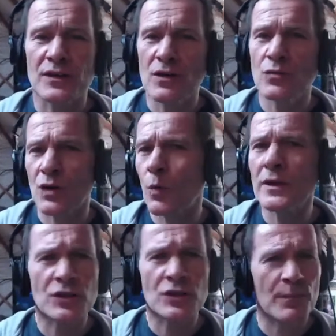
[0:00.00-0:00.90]
So
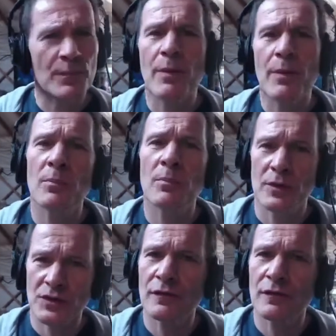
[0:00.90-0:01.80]
what is the
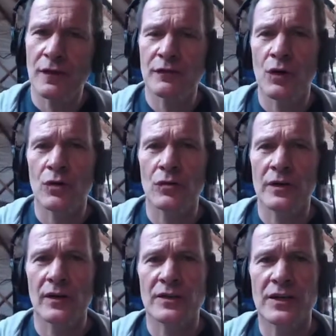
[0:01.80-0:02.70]
purpose of your
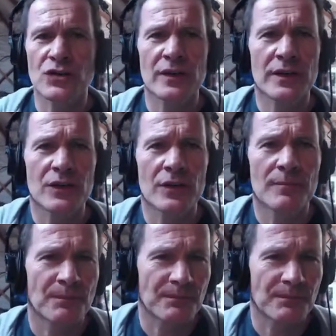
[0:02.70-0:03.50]
organisation there, Don?